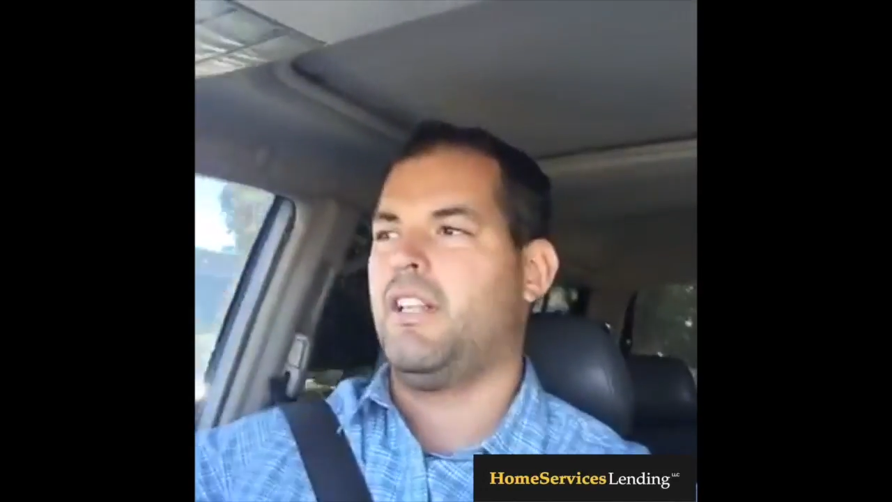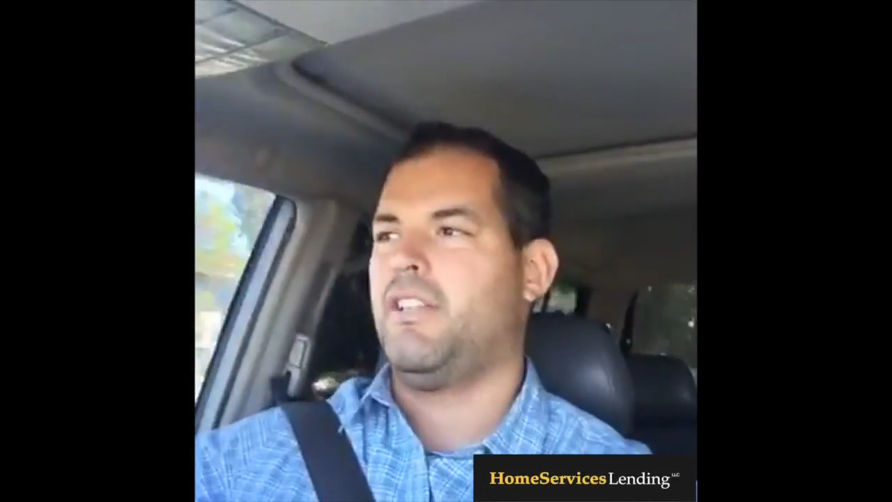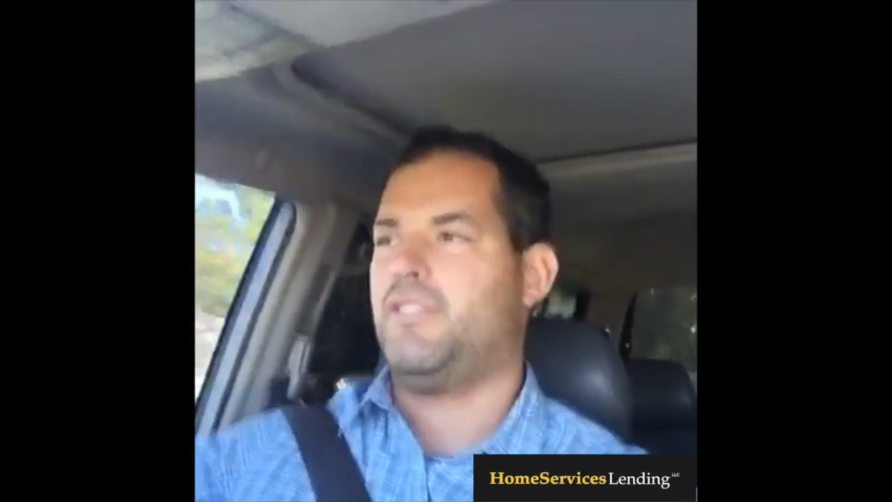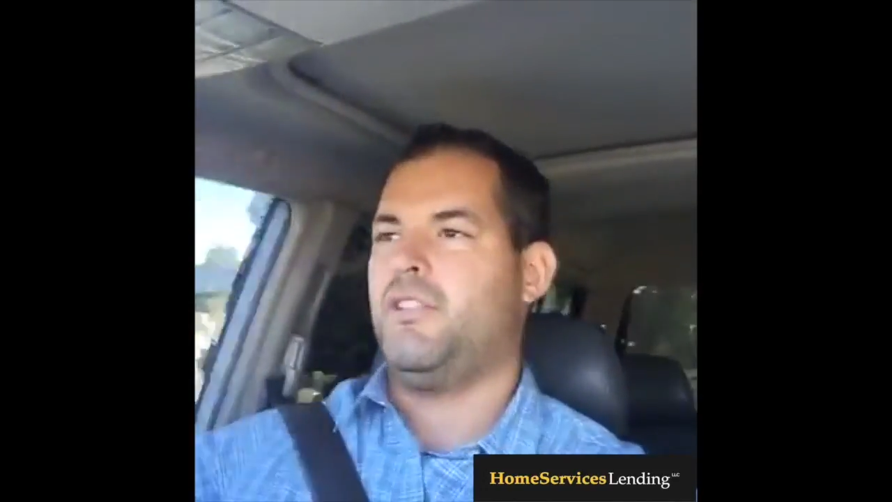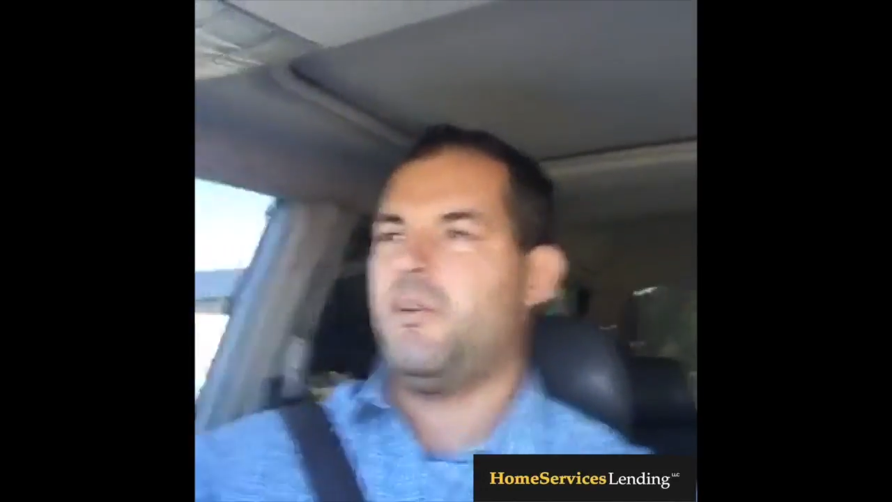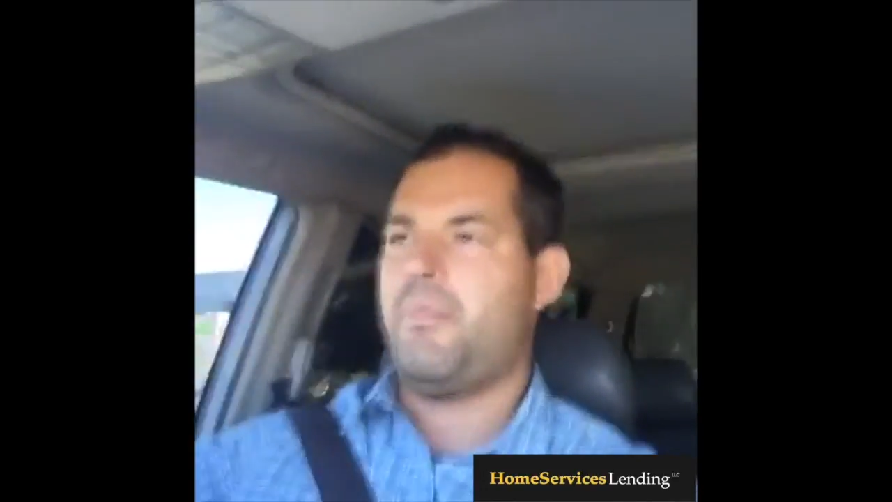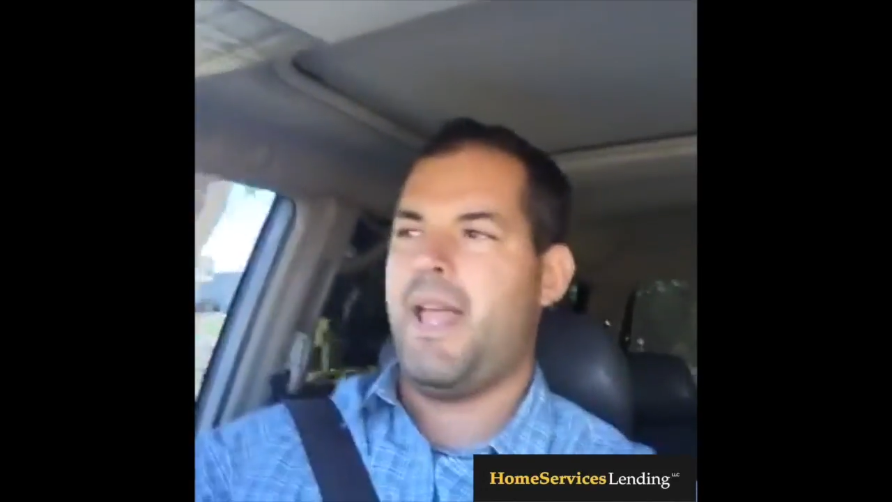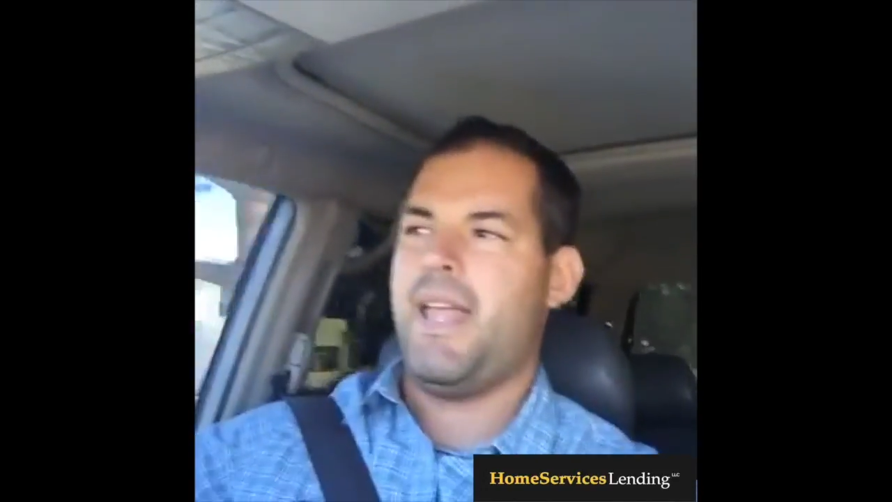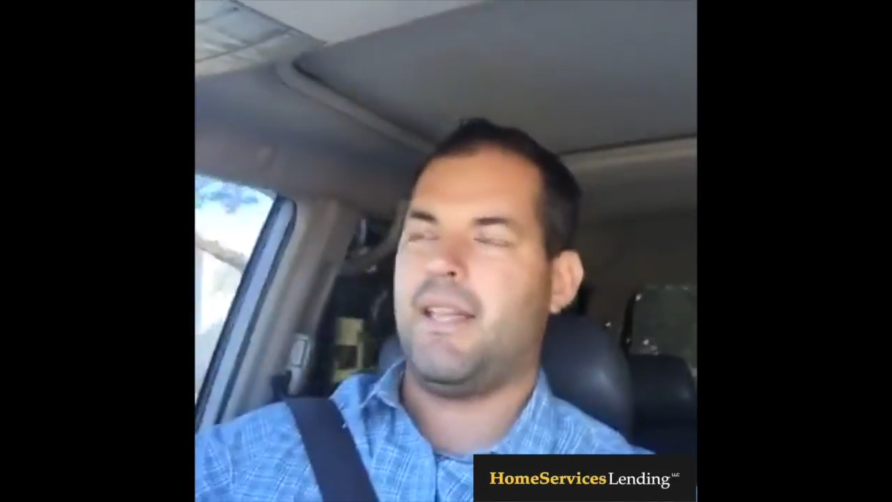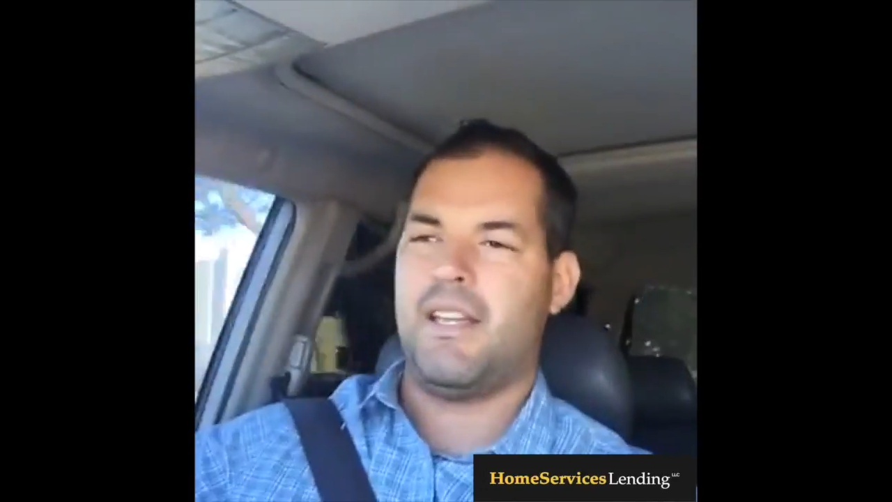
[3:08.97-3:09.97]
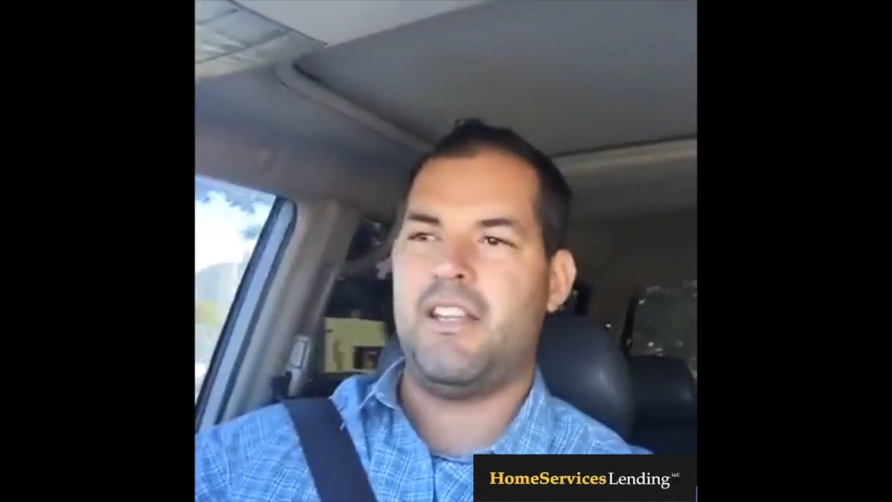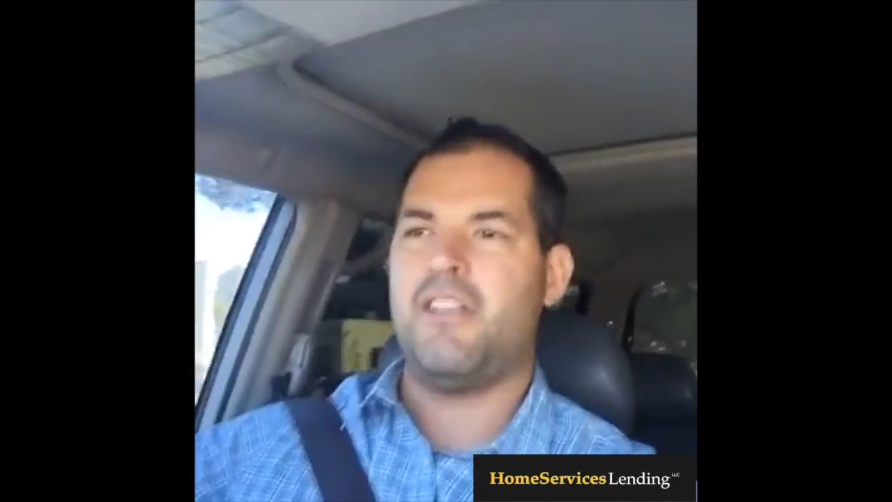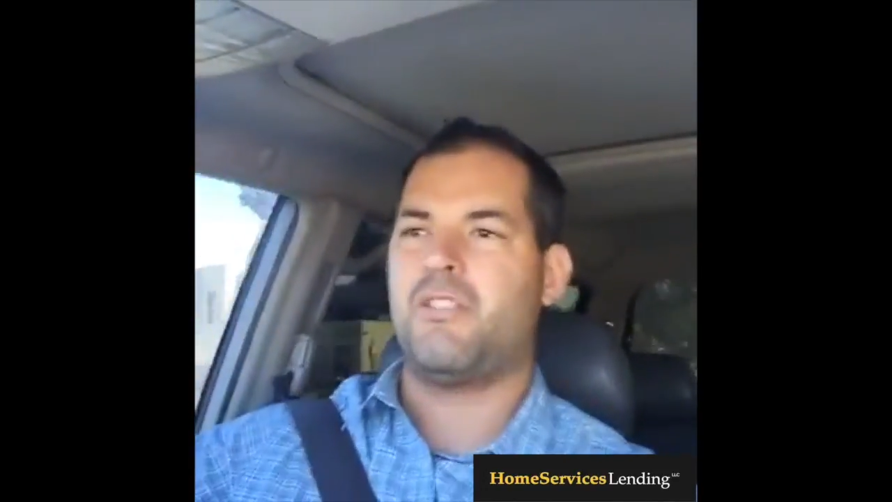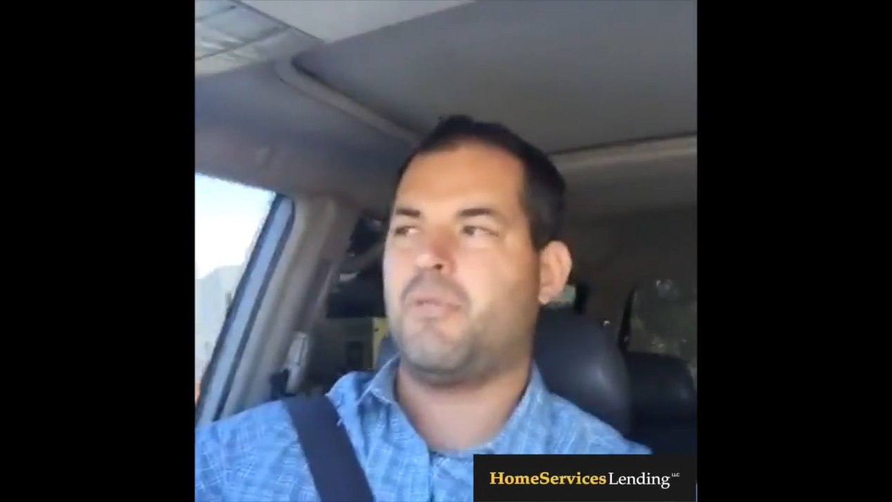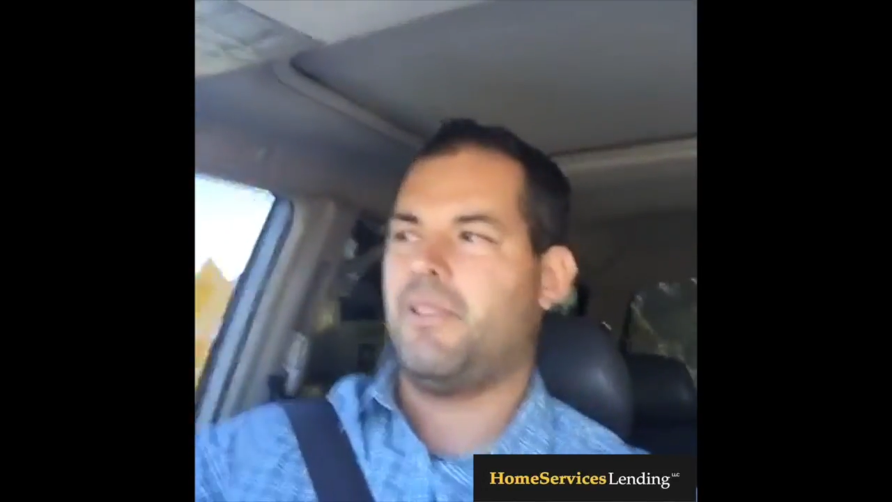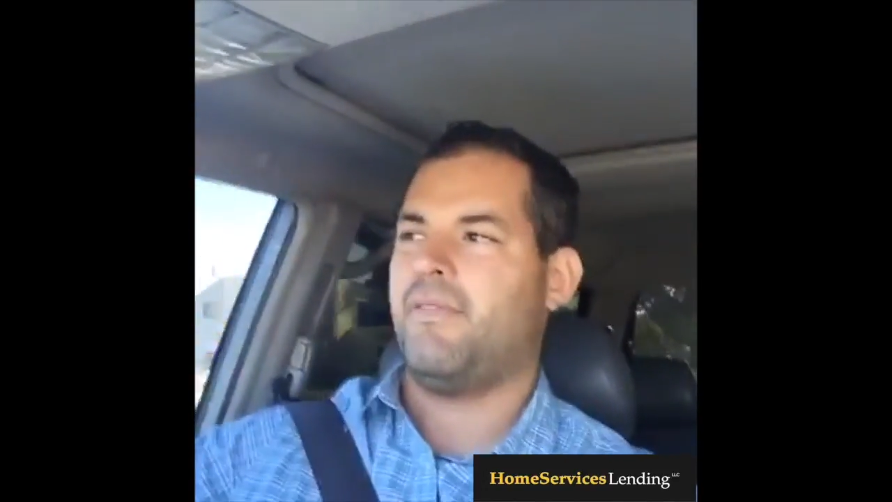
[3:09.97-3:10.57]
So you're paying a year's worth